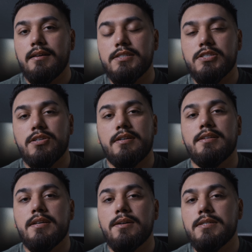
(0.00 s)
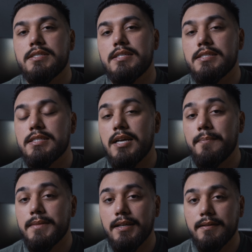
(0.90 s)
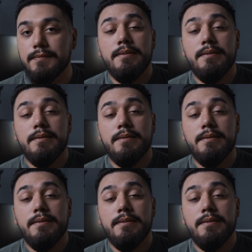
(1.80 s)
I started noticing something.